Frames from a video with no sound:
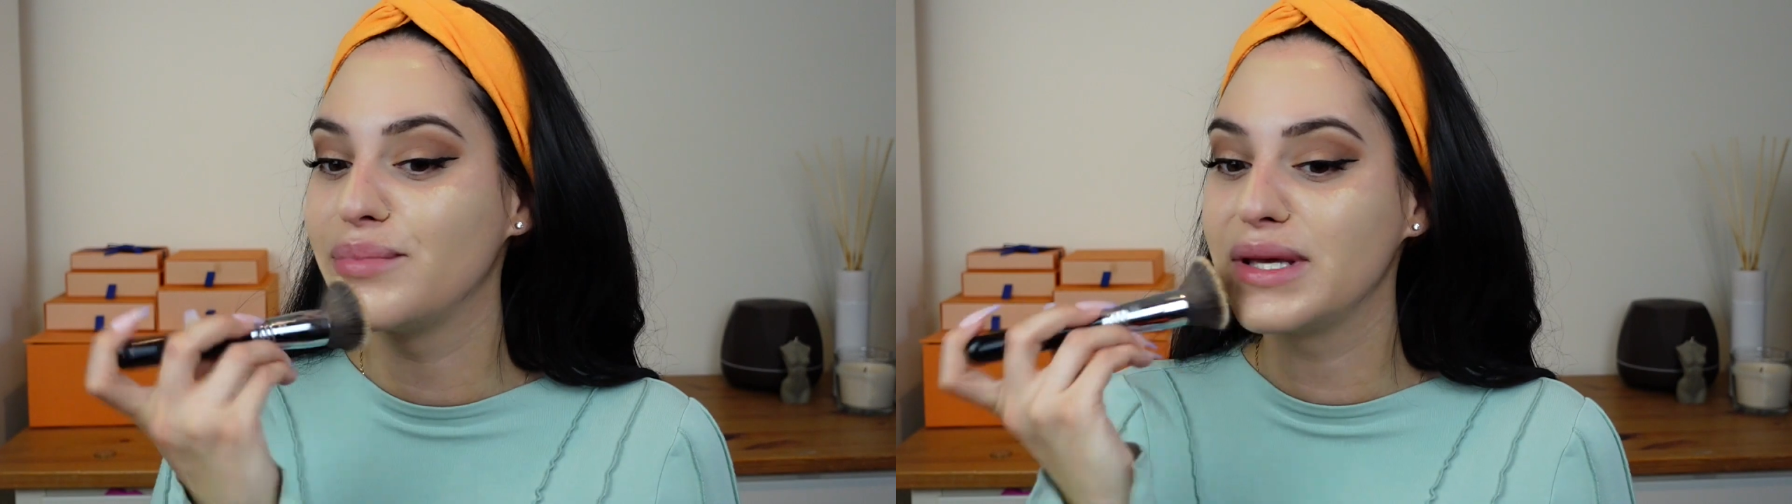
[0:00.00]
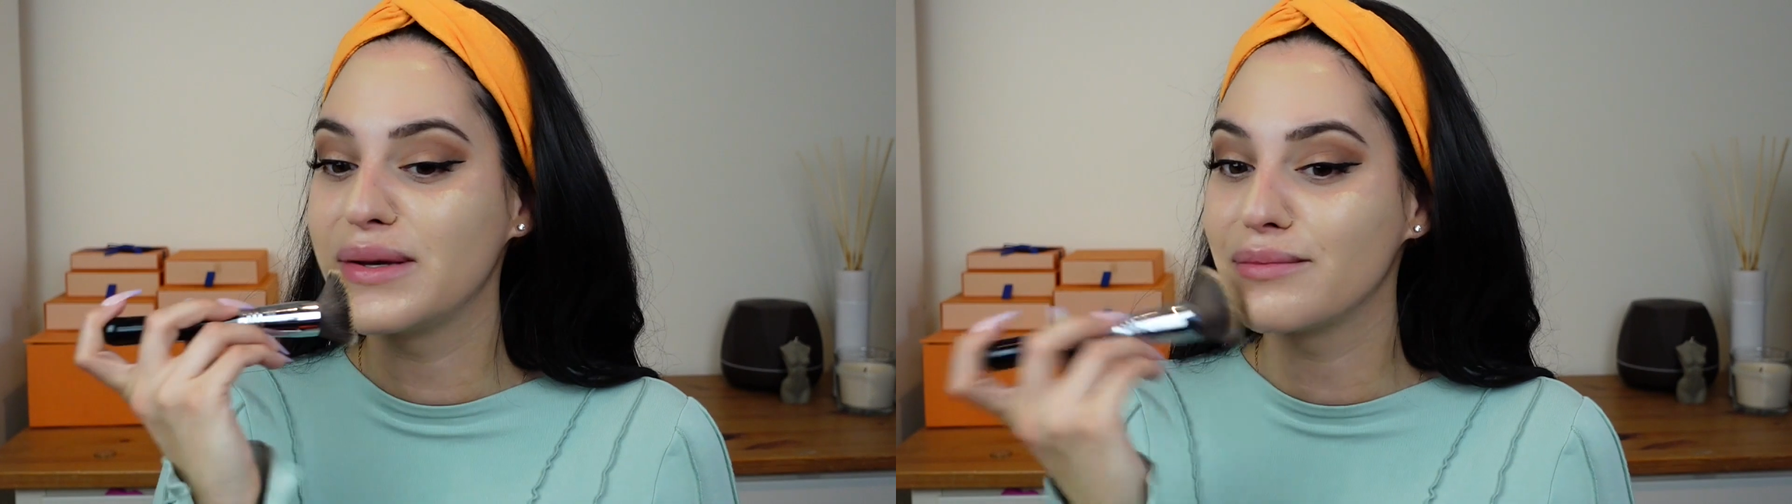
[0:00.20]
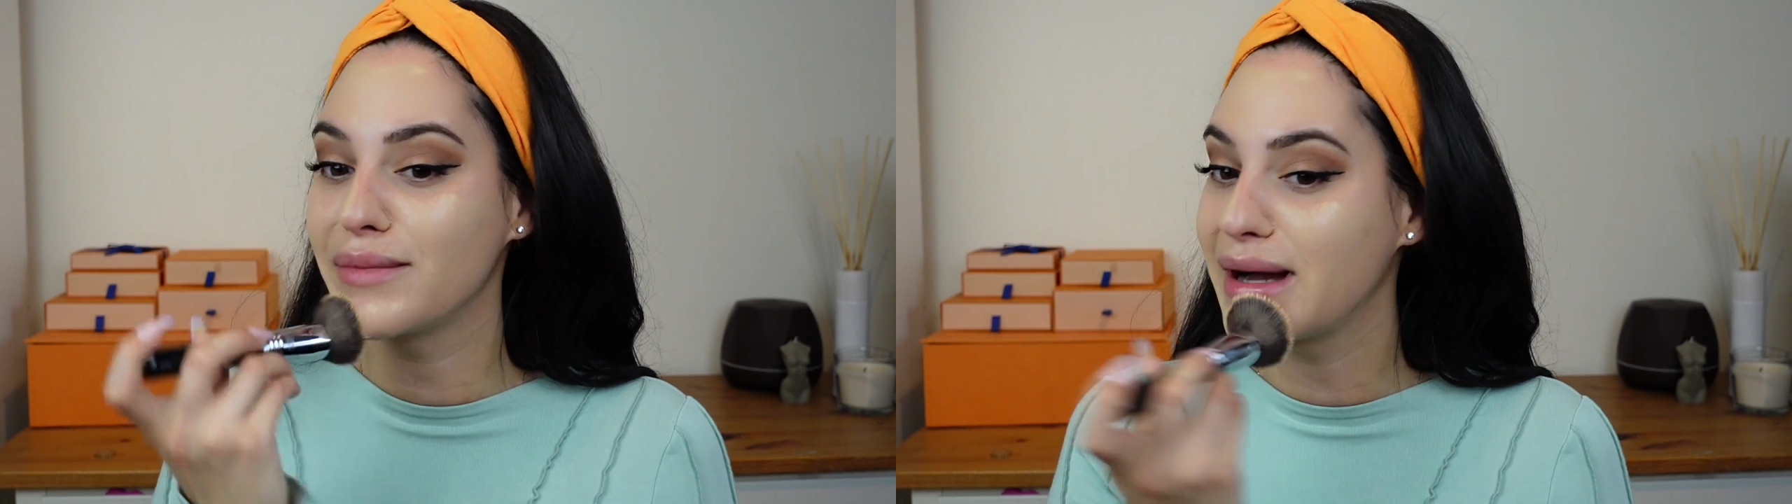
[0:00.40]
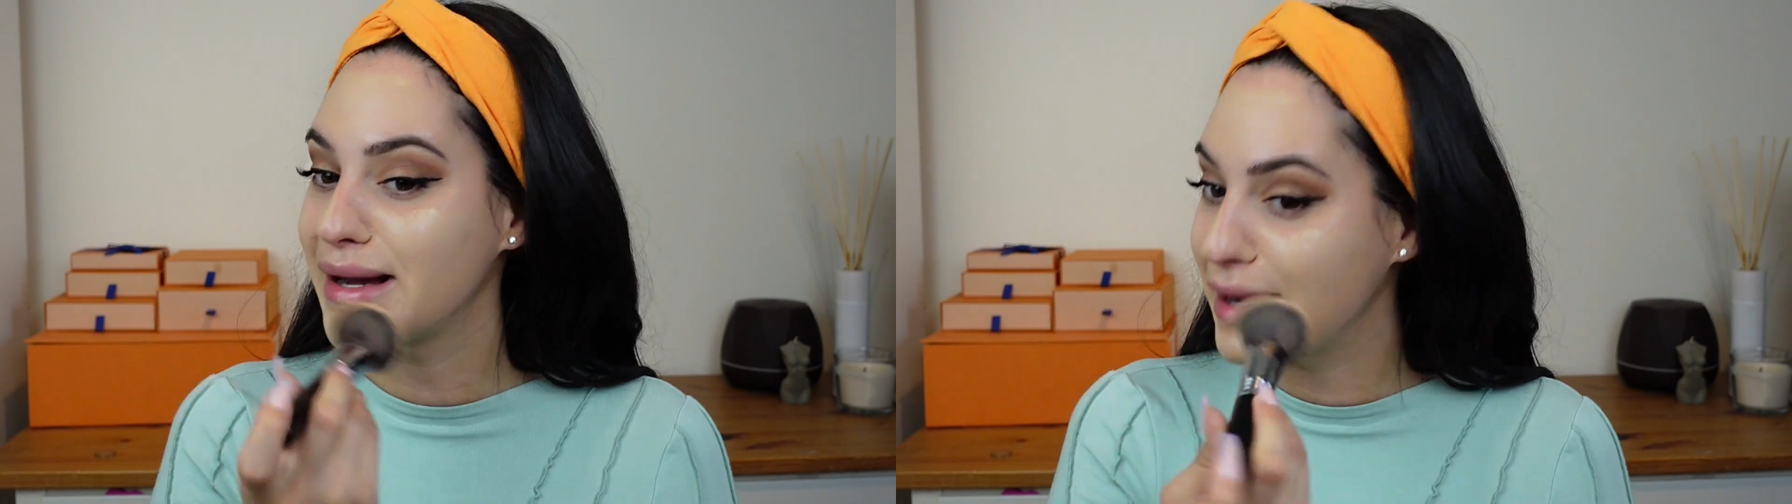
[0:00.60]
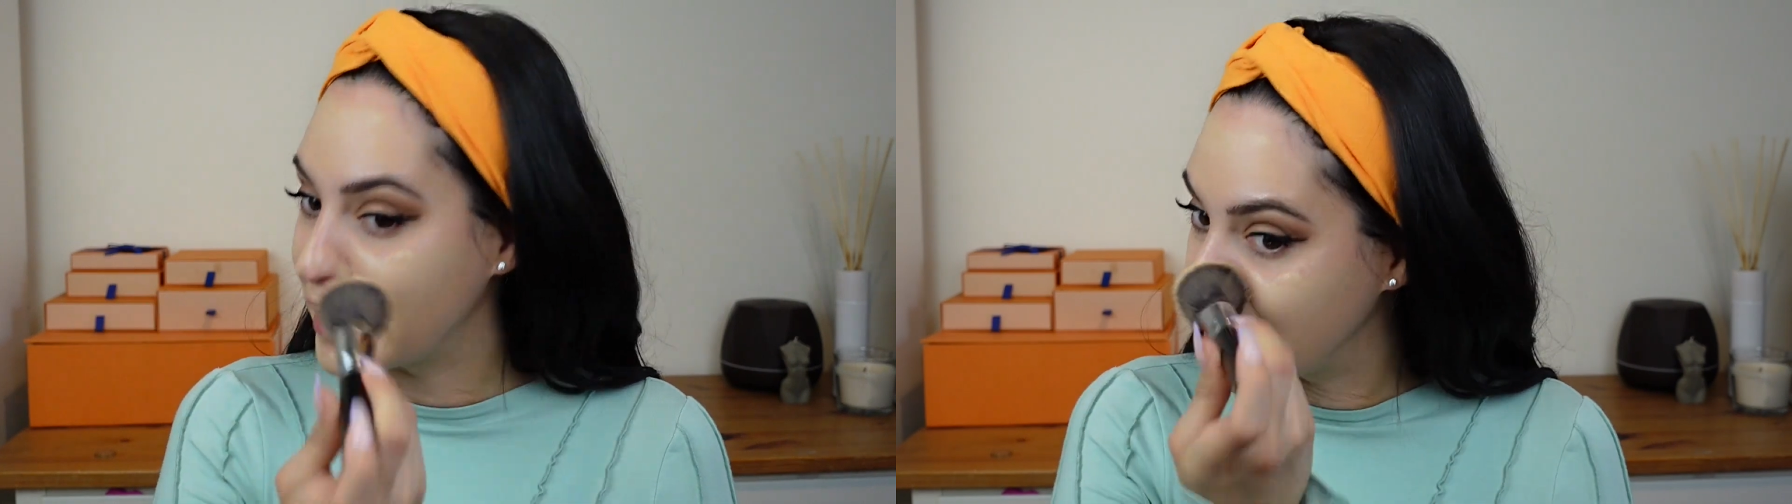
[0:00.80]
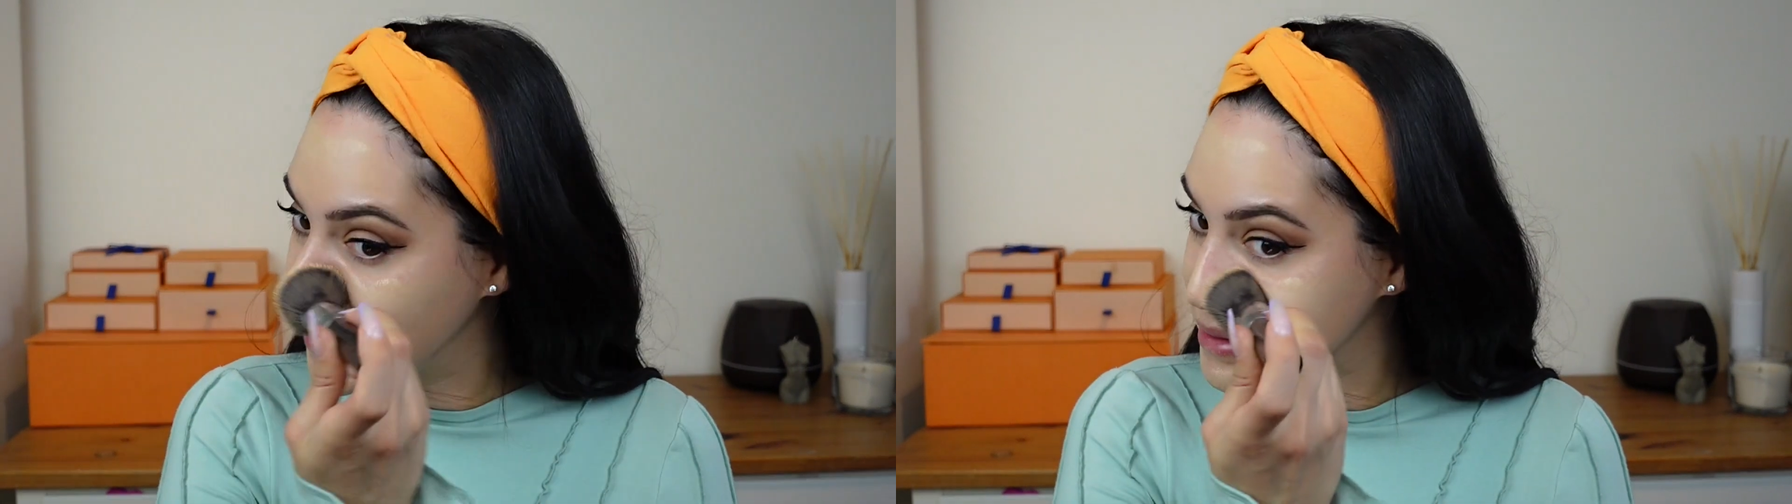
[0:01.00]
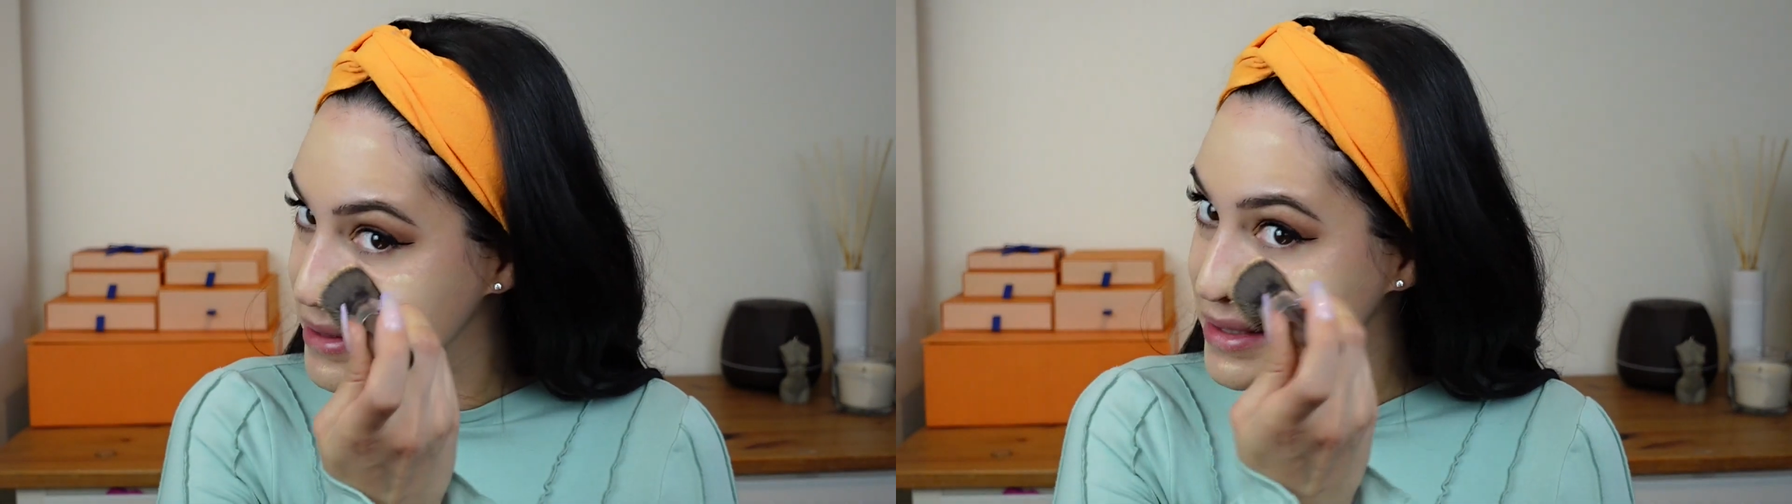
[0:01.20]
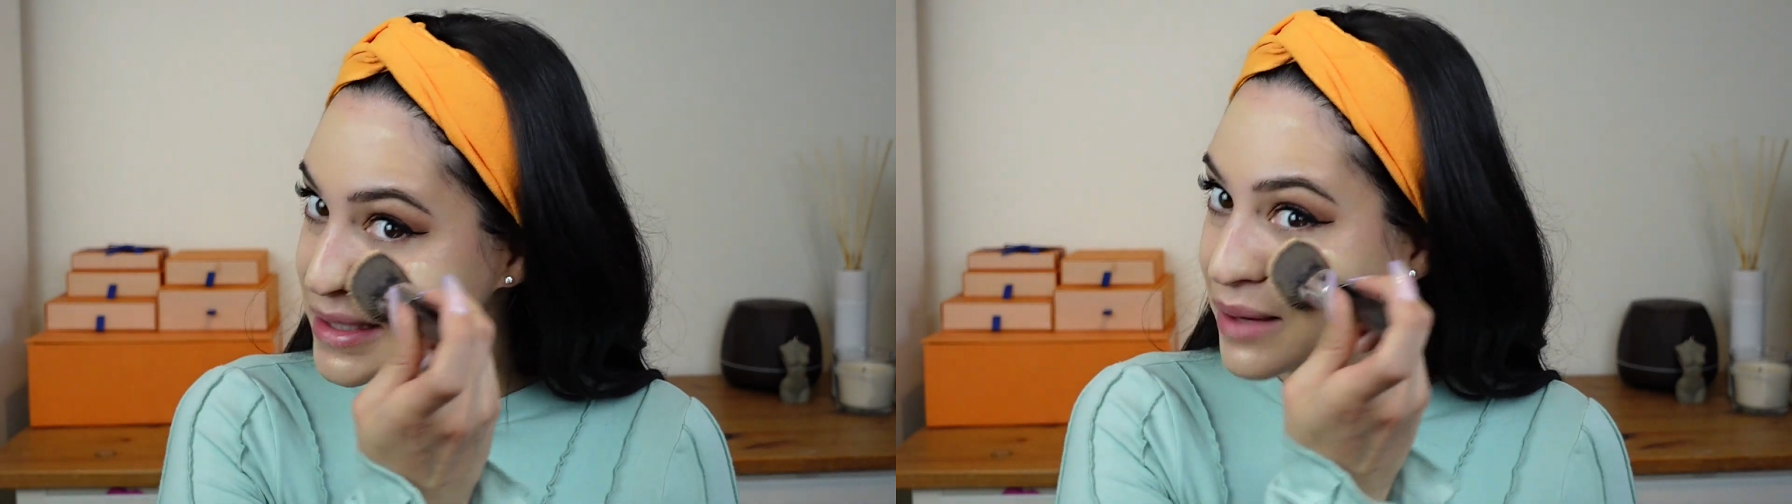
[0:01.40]
be my
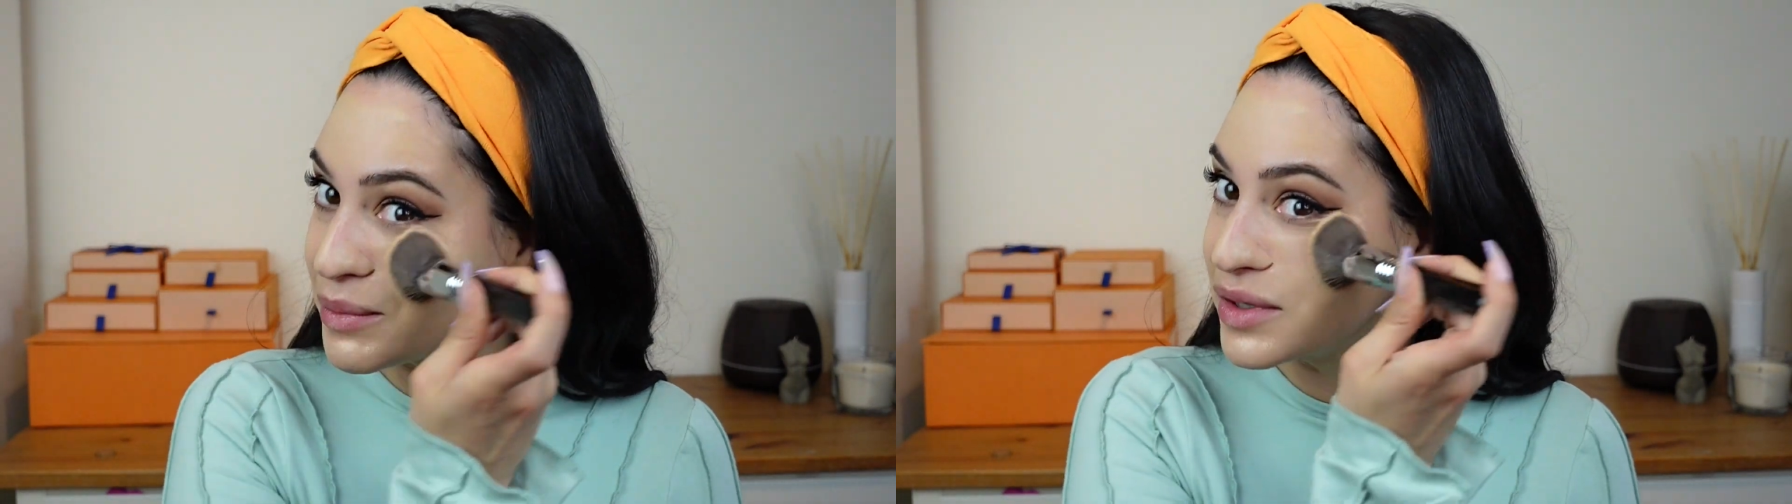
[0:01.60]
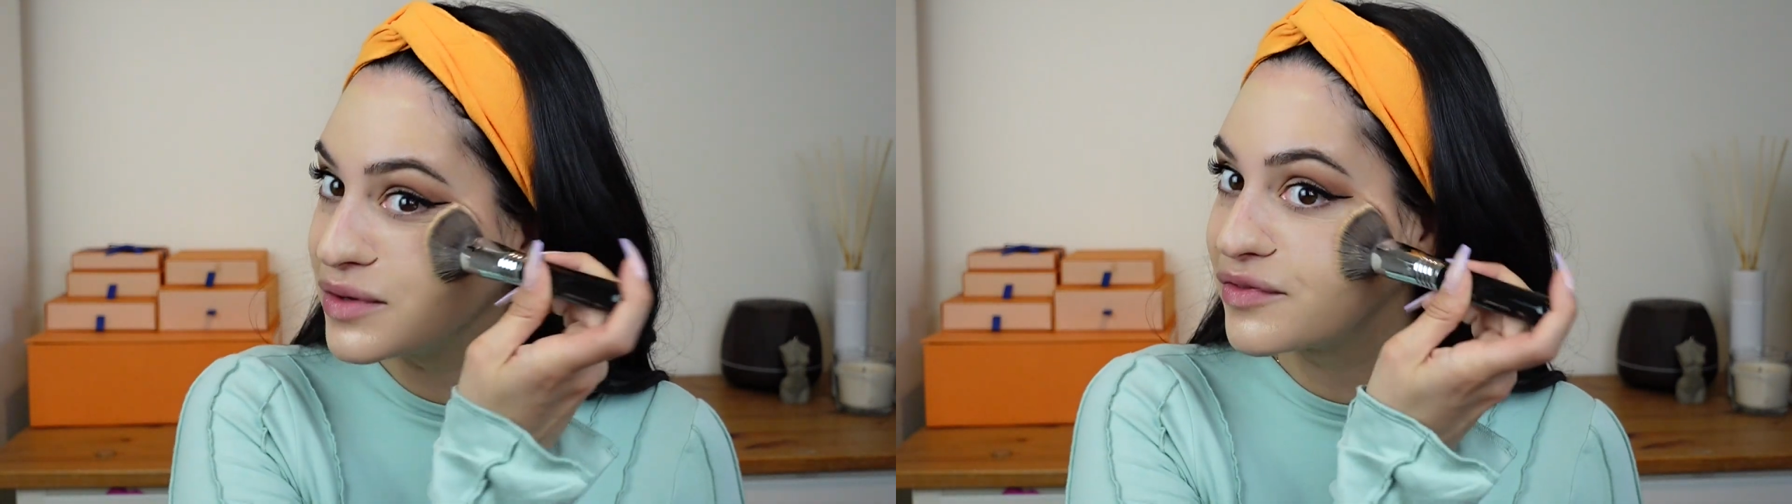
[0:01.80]
summer